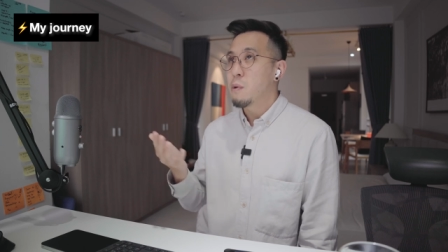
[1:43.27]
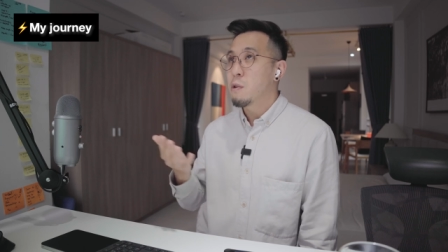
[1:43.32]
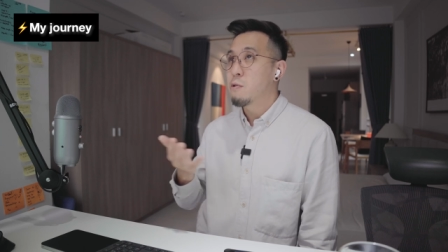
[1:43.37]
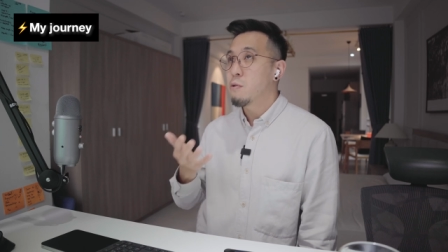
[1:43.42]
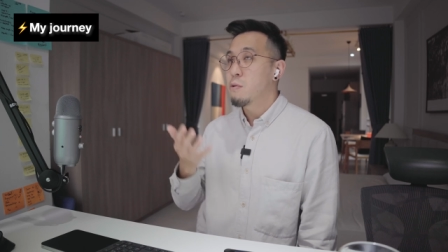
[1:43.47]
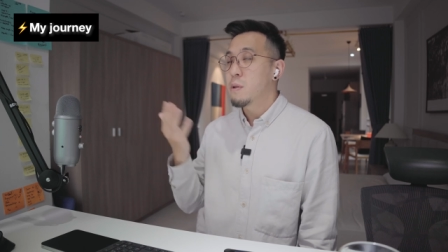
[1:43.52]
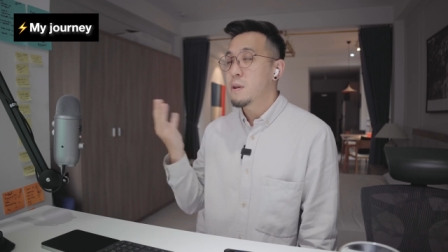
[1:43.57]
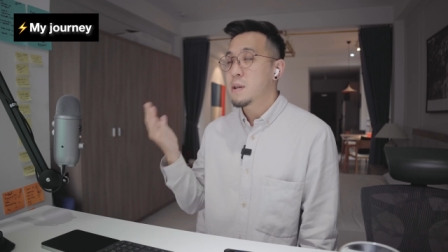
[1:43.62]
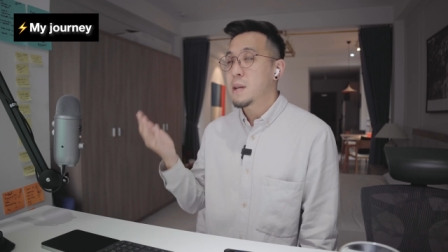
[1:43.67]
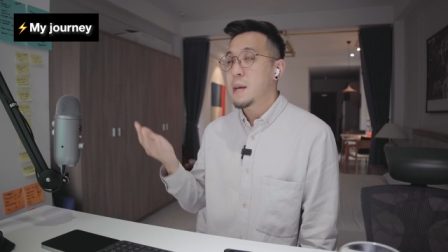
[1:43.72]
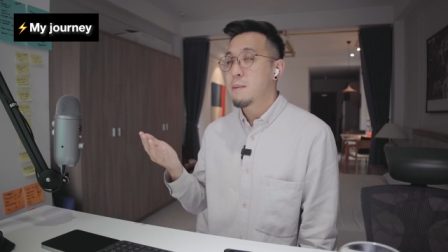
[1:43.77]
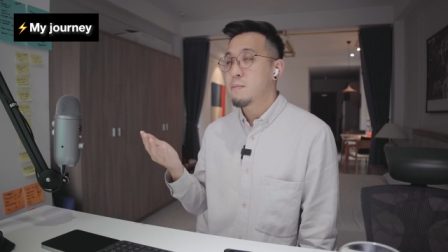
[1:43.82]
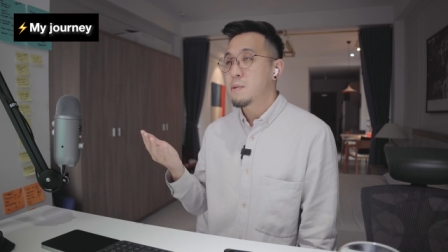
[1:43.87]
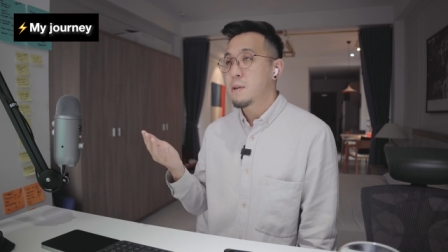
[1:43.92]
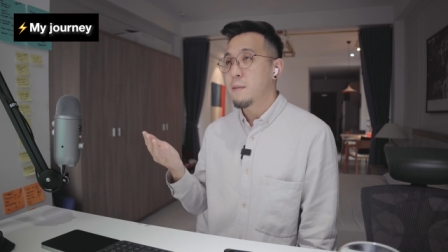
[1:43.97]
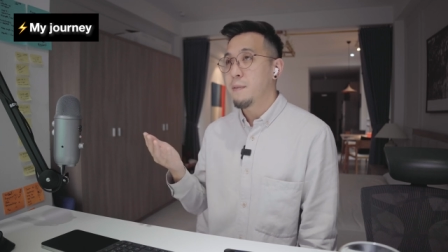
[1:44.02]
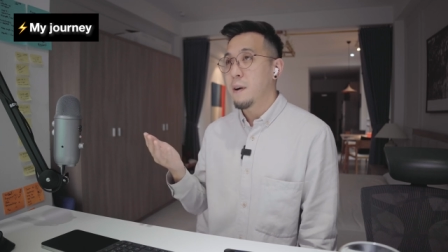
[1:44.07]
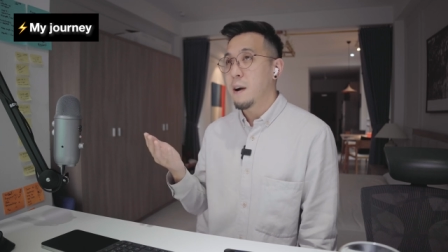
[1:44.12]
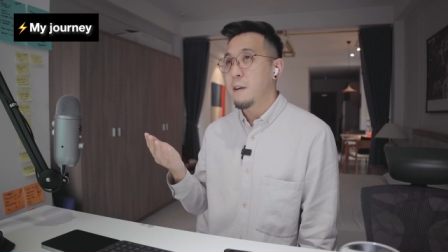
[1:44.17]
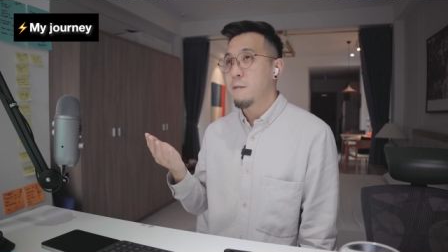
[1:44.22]
We grew the team
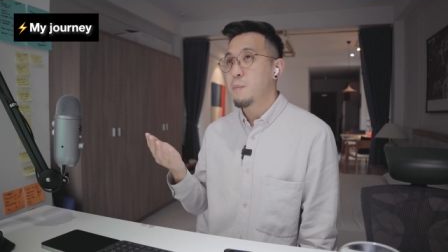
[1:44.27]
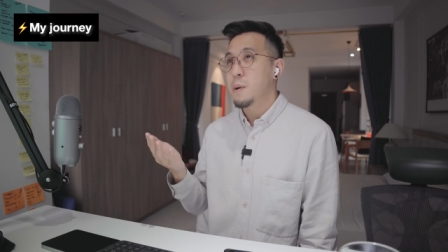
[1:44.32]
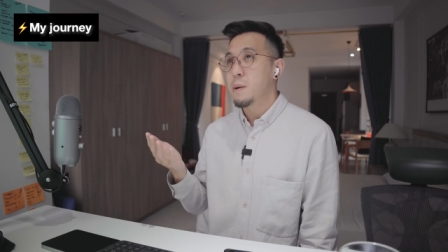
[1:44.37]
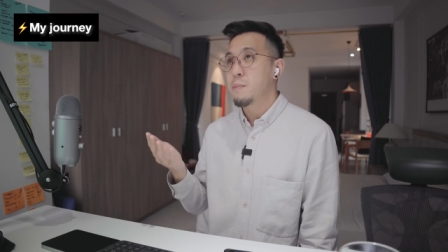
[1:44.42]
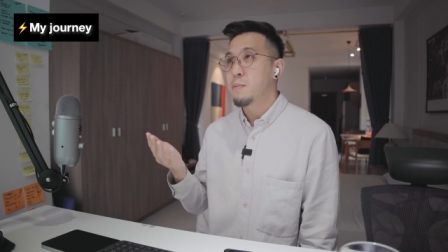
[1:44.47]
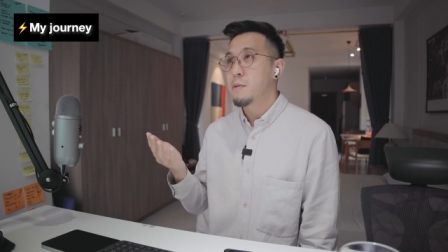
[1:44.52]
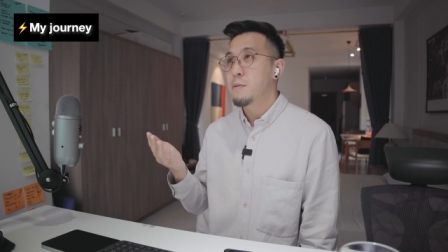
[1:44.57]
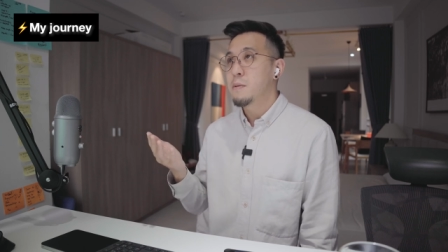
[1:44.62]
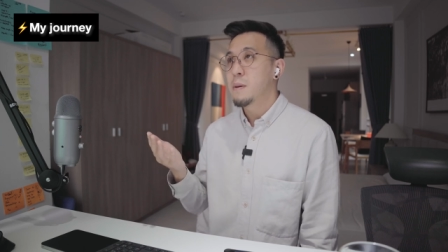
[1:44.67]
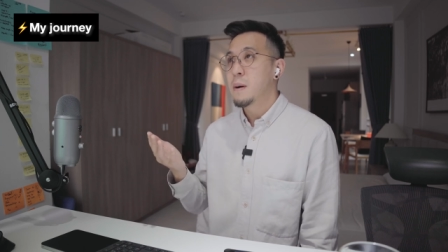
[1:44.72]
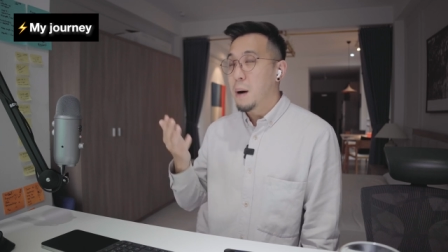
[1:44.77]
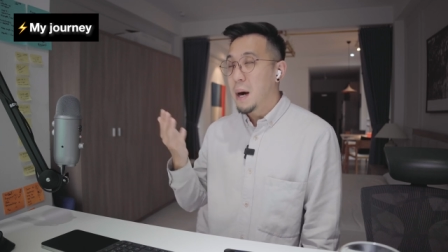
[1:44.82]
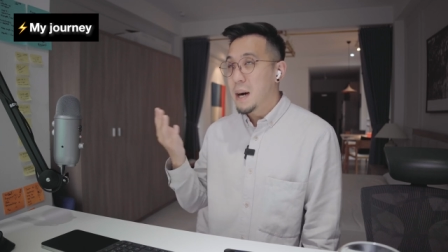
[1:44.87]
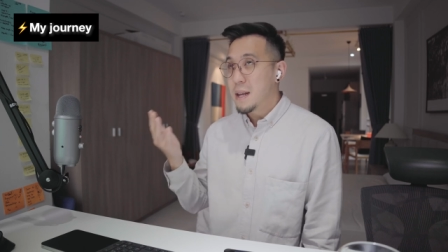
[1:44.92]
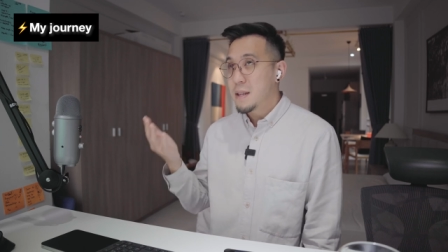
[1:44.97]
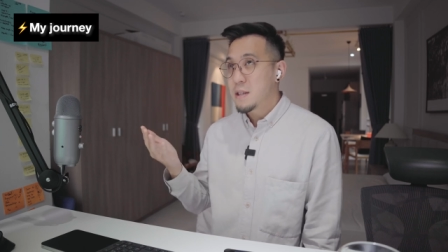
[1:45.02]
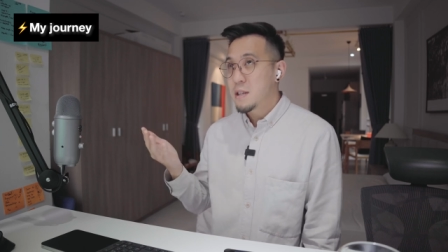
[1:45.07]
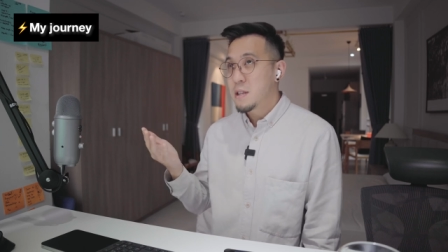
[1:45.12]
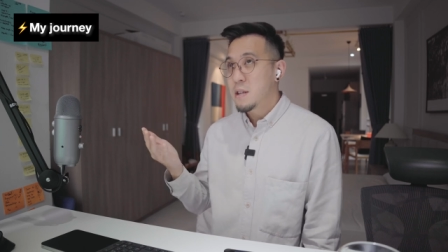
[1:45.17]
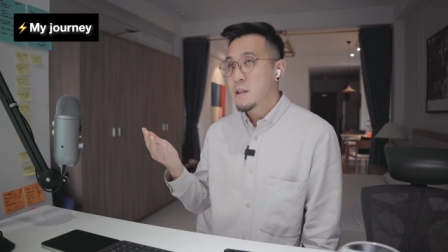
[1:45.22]
to five people,
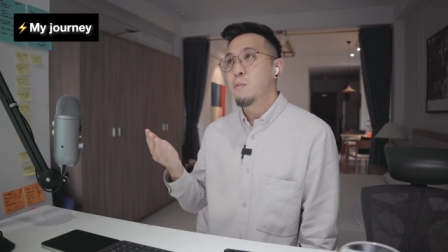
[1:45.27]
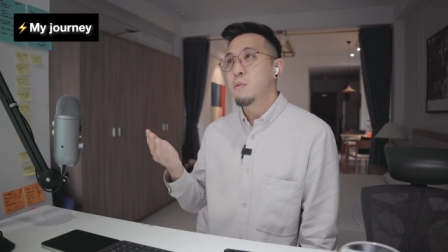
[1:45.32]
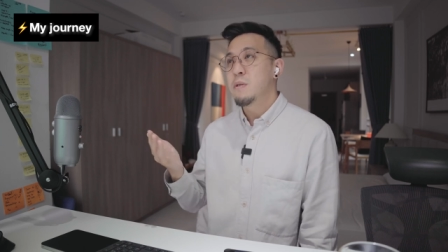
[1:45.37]
but